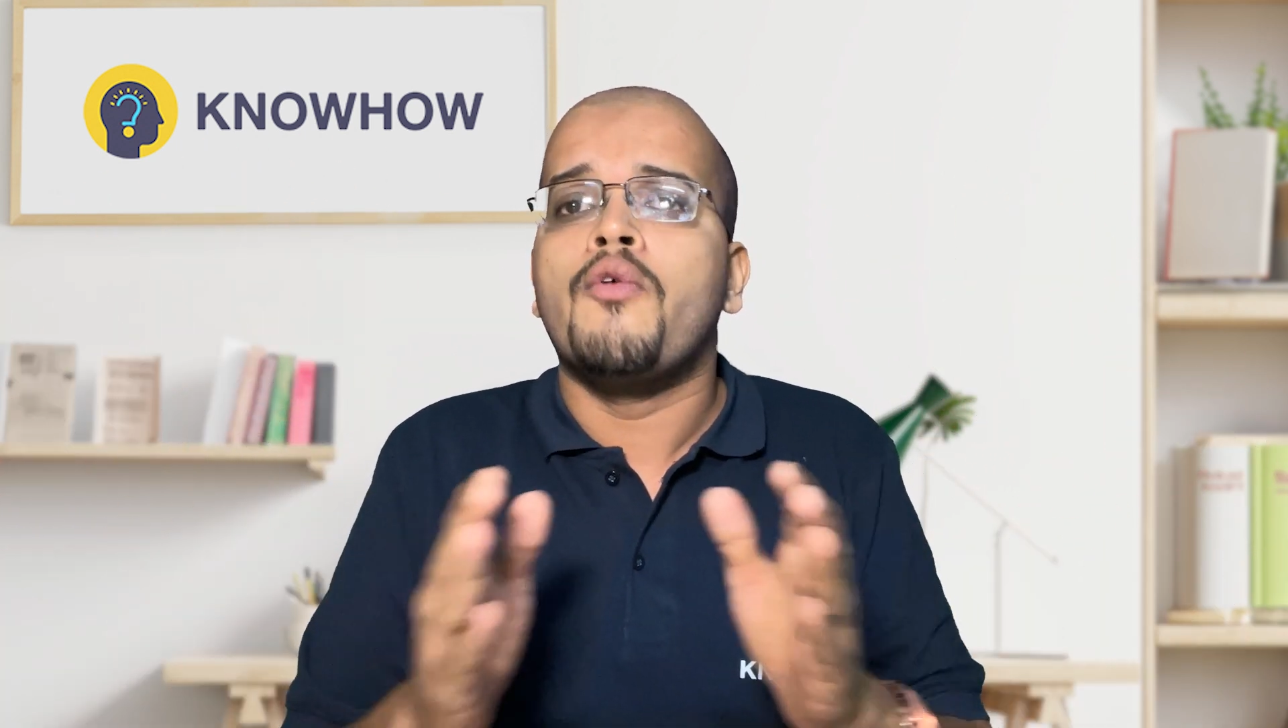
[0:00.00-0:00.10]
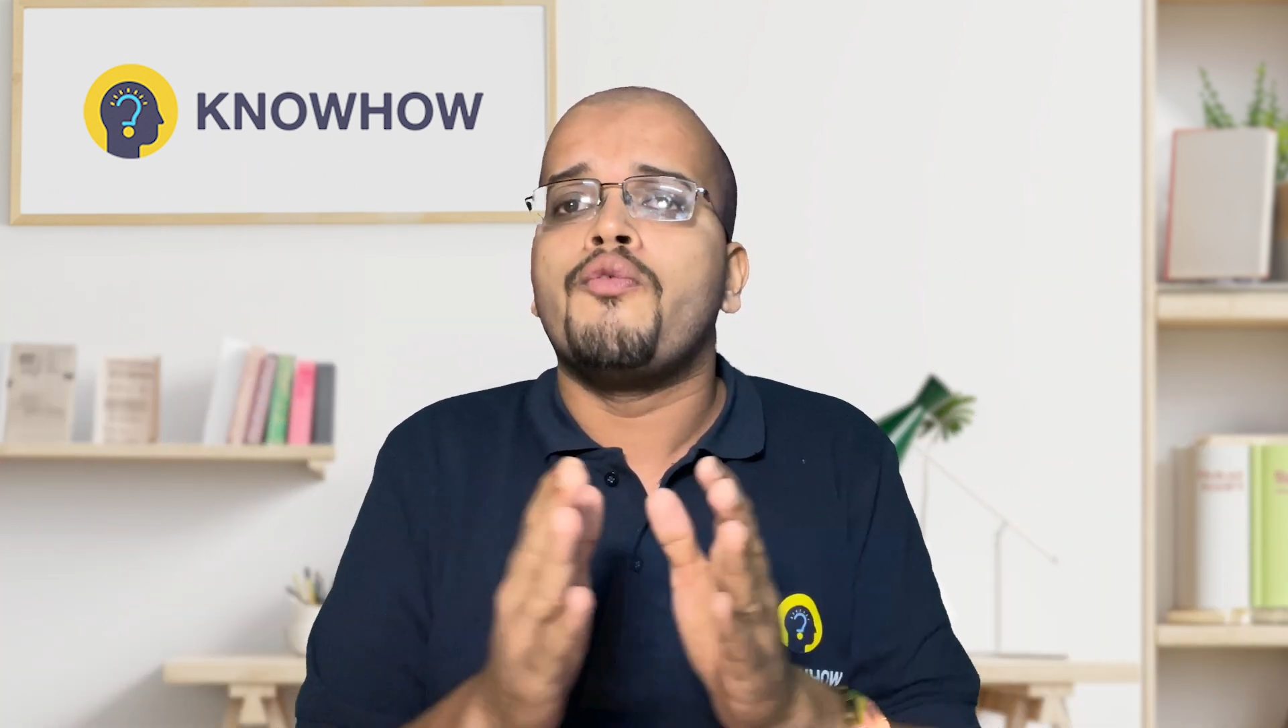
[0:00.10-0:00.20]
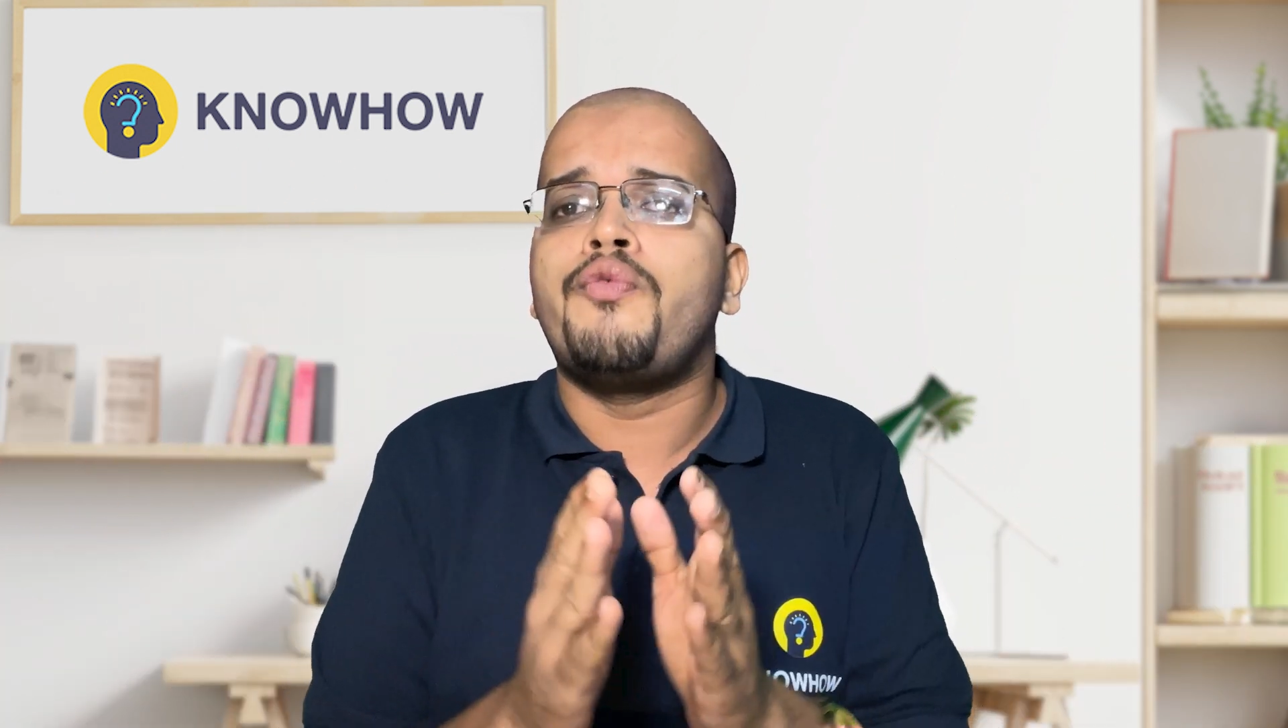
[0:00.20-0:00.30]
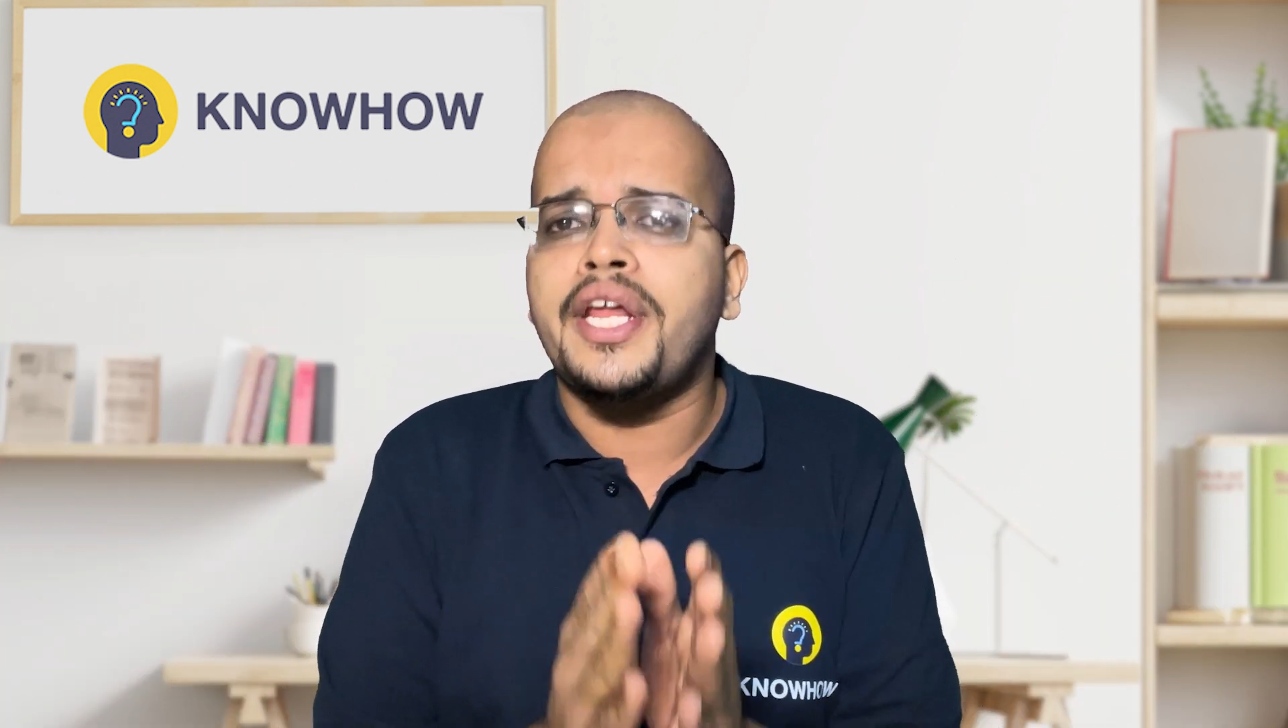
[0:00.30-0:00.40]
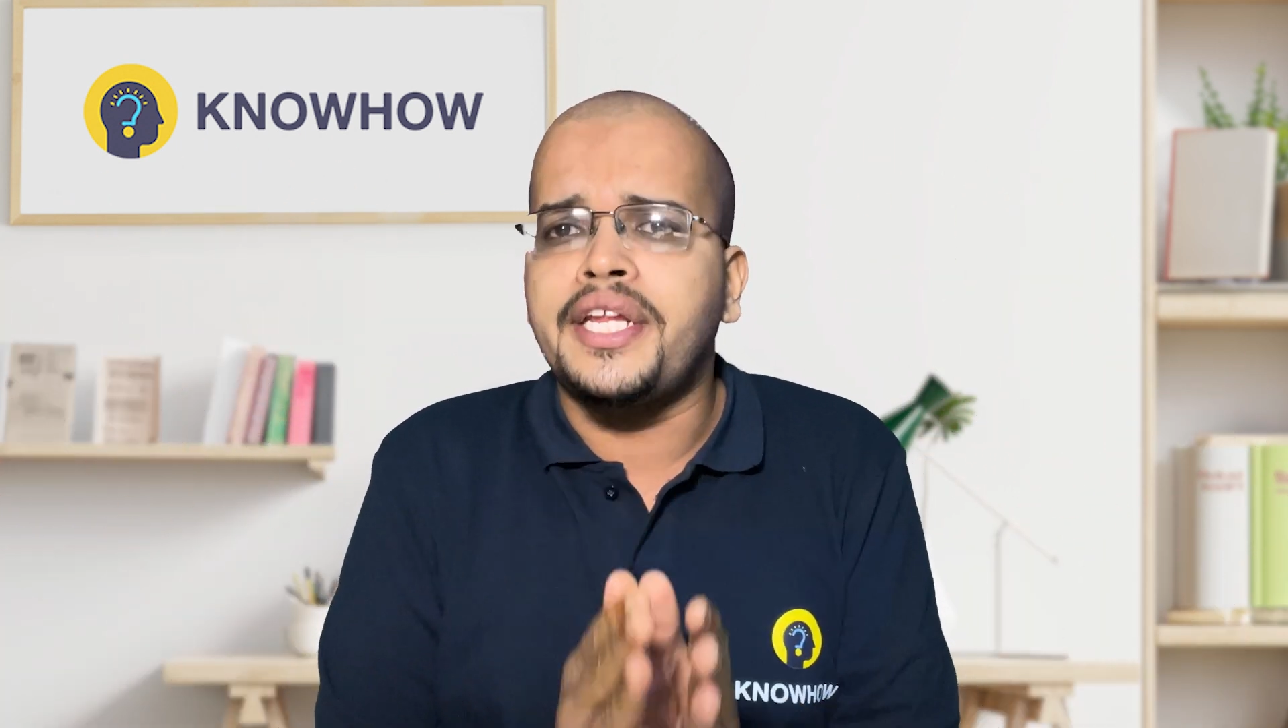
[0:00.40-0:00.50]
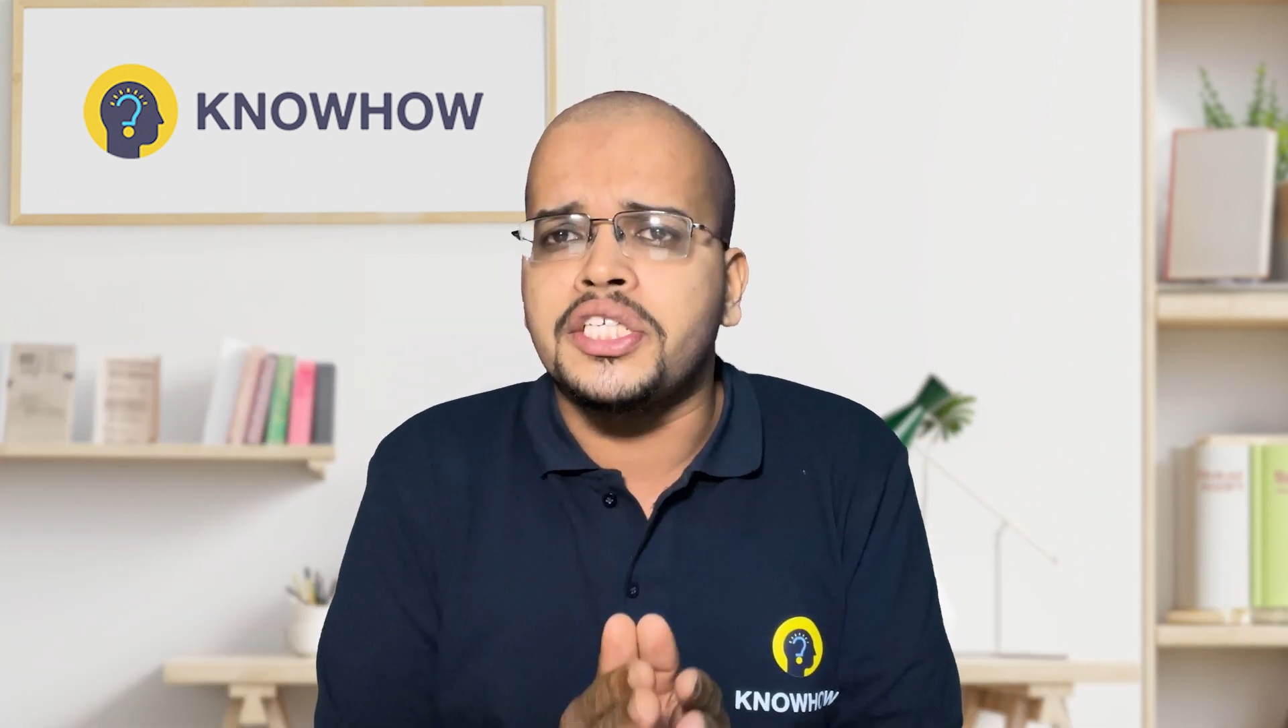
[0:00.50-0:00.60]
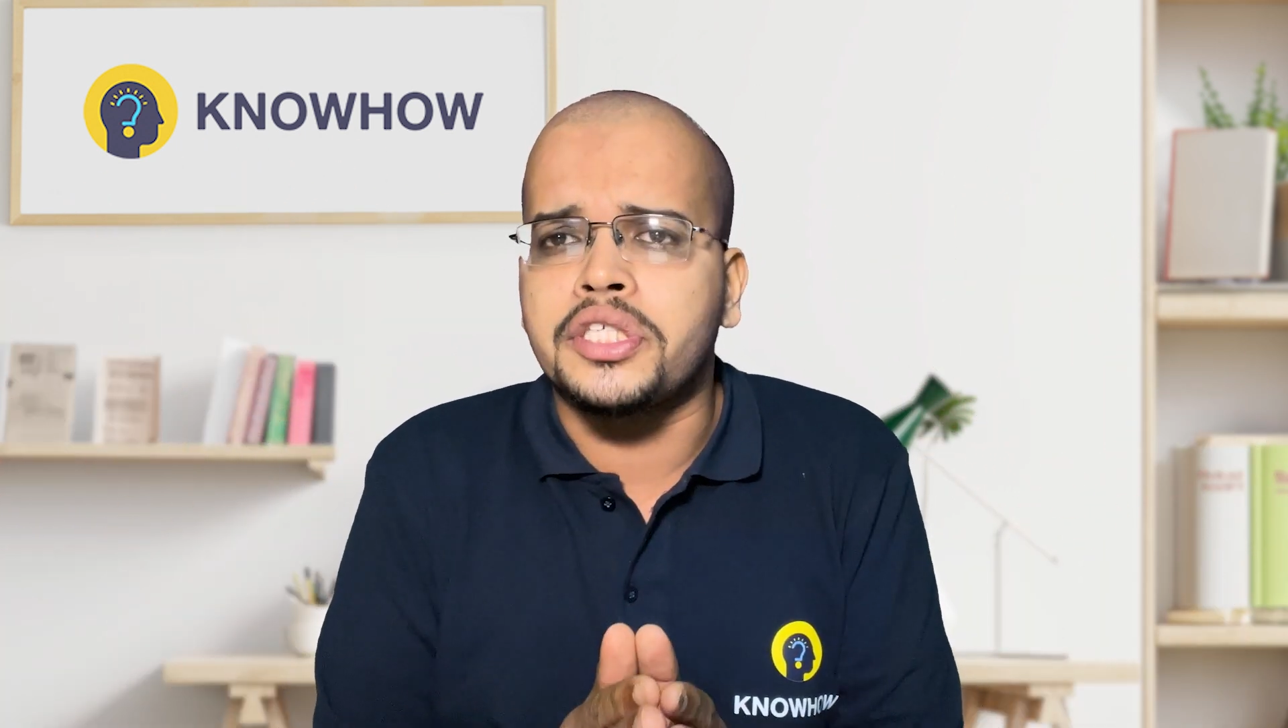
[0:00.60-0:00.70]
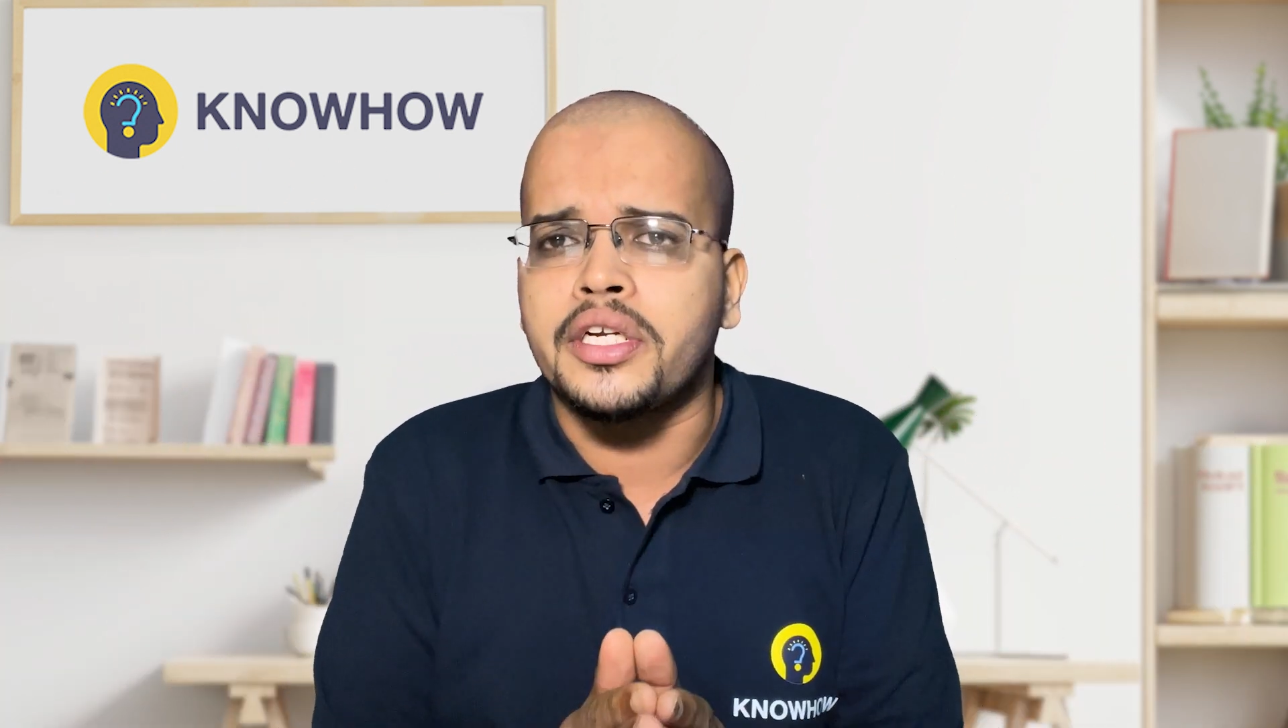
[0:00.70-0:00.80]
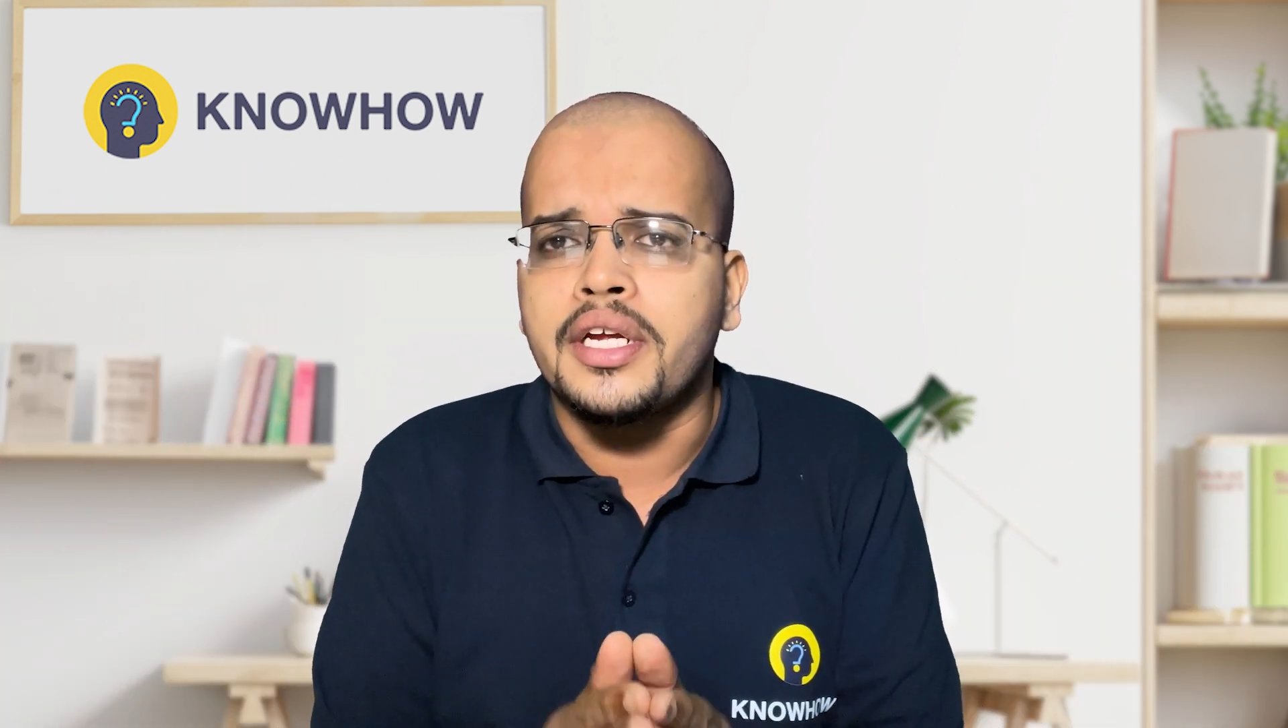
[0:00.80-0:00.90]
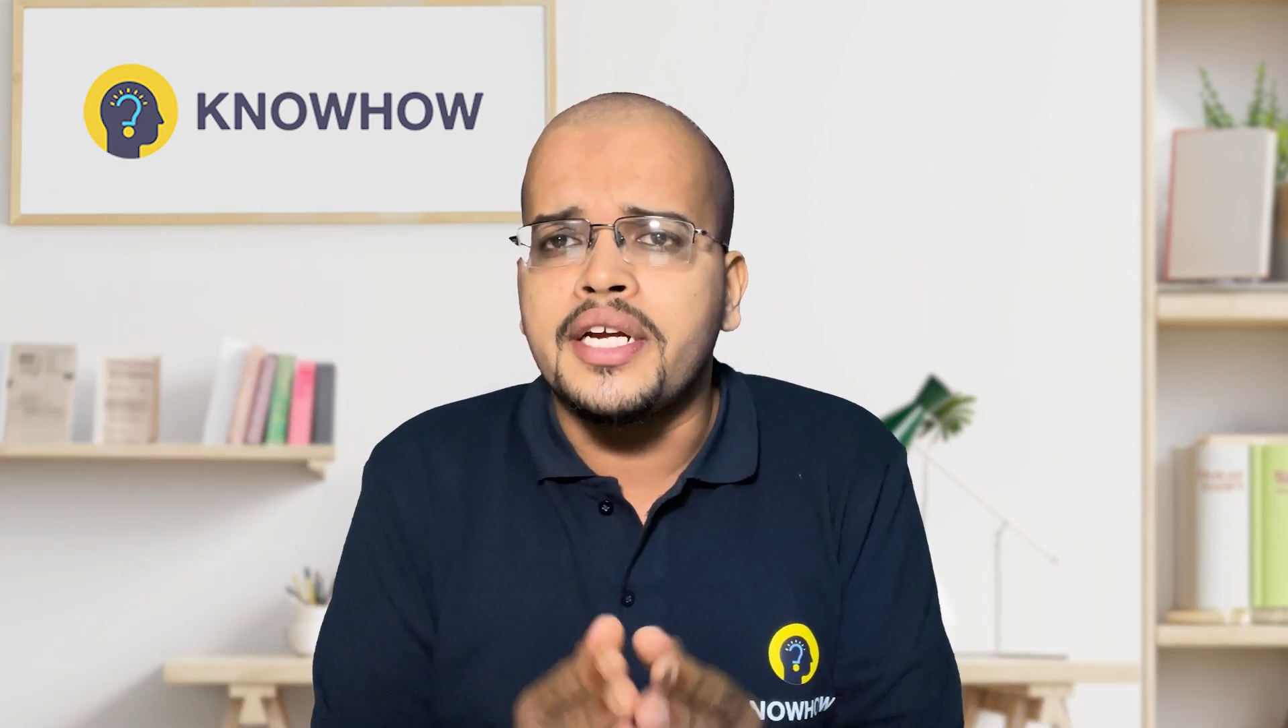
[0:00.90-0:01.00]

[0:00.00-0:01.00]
Variation.